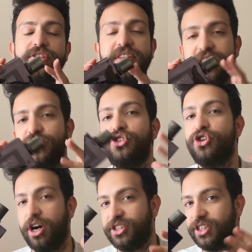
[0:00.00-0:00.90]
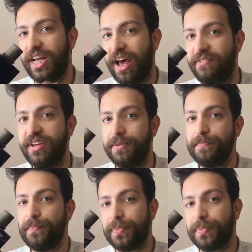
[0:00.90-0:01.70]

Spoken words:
This doesn't have it.